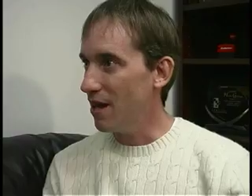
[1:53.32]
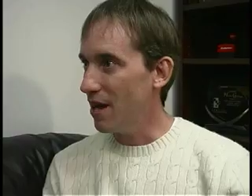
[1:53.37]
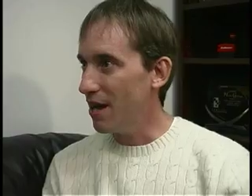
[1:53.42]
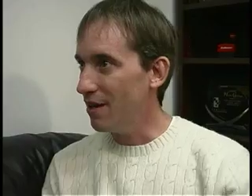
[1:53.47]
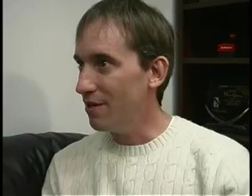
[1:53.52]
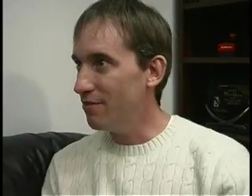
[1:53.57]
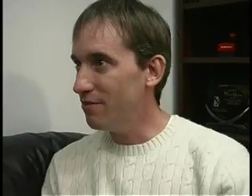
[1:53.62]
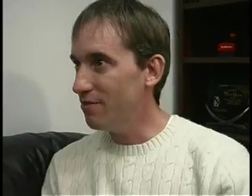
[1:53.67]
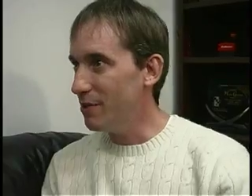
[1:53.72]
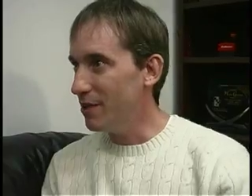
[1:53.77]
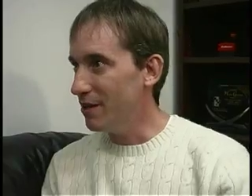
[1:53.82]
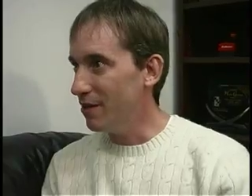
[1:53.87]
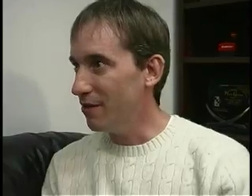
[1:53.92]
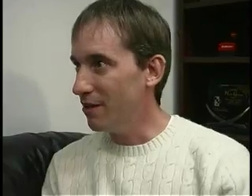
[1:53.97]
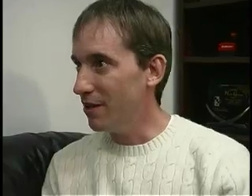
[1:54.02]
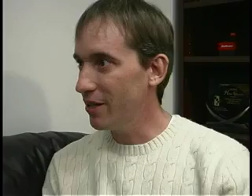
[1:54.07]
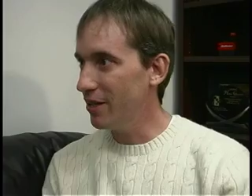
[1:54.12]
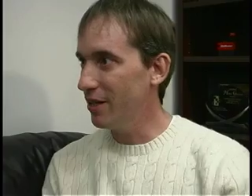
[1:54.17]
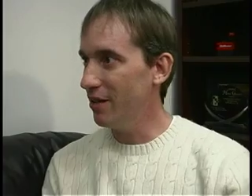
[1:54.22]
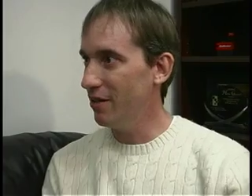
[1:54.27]
I've been
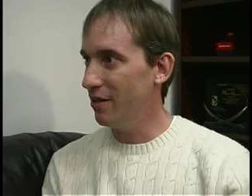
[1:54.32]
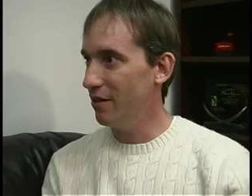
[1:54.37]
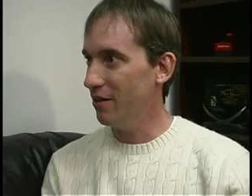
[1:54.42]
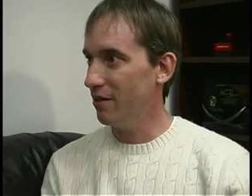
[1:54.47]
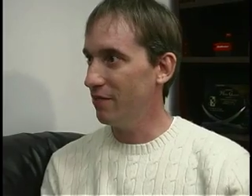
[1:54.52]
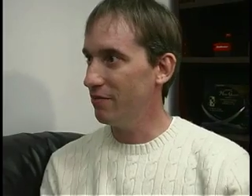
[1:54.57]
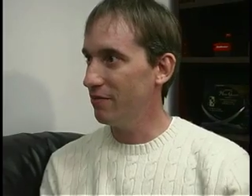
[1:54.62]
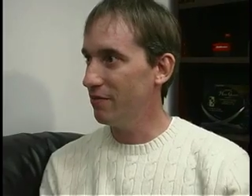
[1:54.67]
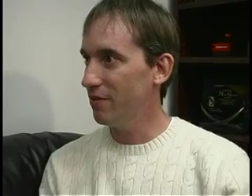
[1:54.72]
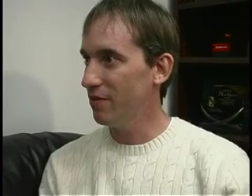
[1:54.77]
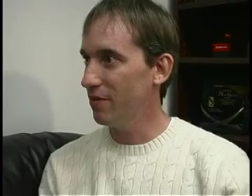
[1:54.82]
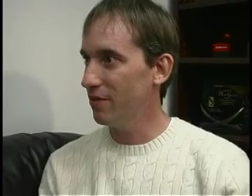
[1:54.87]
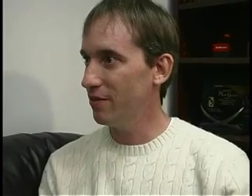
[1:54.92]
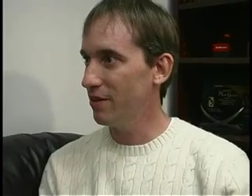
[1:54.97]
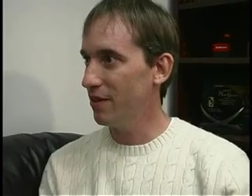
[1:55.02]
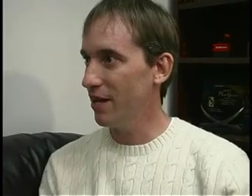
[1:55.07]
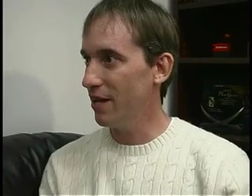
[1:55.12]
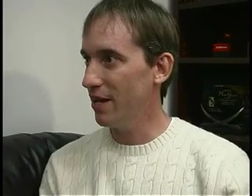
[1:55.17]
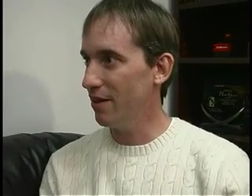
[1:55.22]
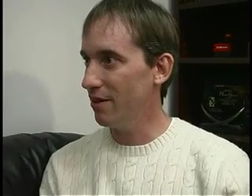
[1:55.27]
lucky enough
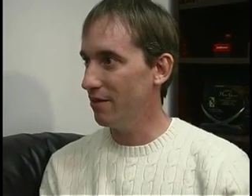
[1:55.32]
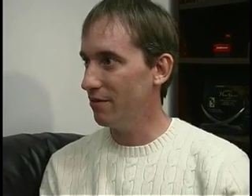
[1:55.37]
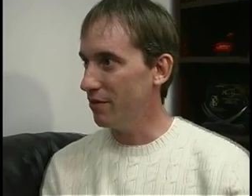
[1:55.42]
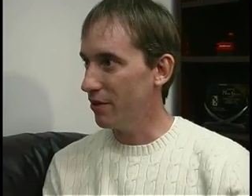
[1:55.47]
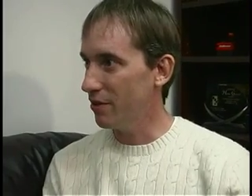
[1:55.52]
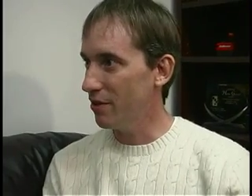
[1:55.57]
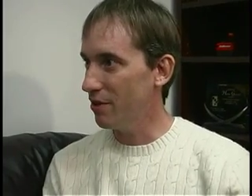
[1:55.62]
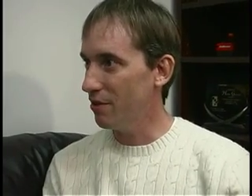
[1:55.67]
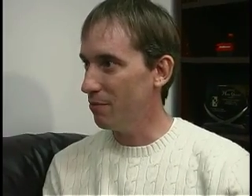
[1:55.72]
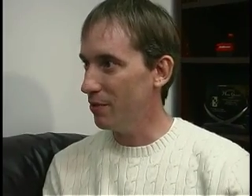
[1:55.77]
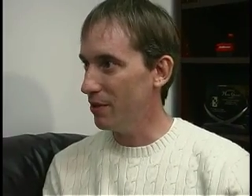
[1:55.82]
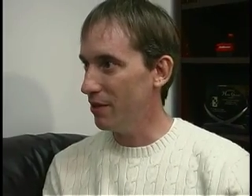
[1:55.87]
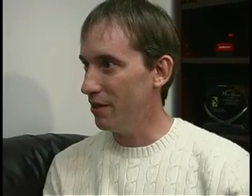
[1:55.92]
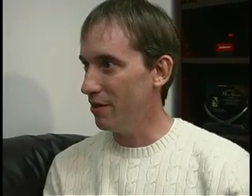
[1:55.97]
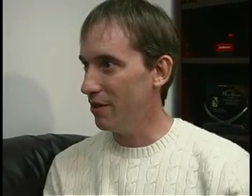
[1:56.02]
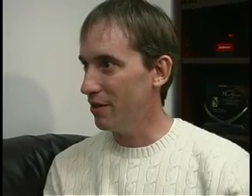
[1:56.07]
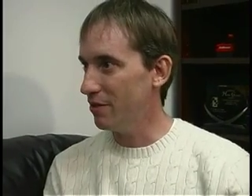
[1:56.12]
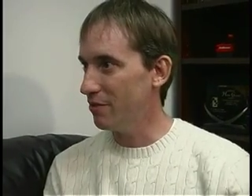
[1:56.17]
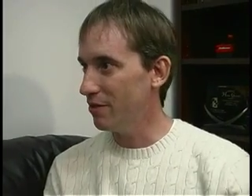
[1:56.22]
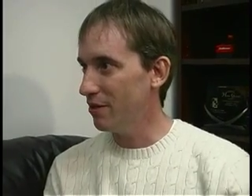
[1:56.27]
to have a company
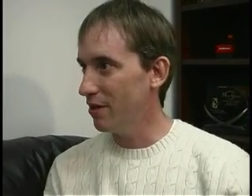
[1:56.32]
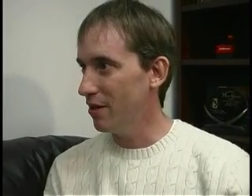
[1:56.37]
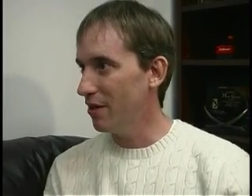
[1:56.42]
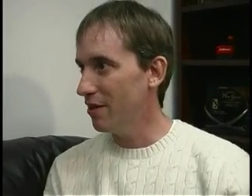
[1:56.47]
that's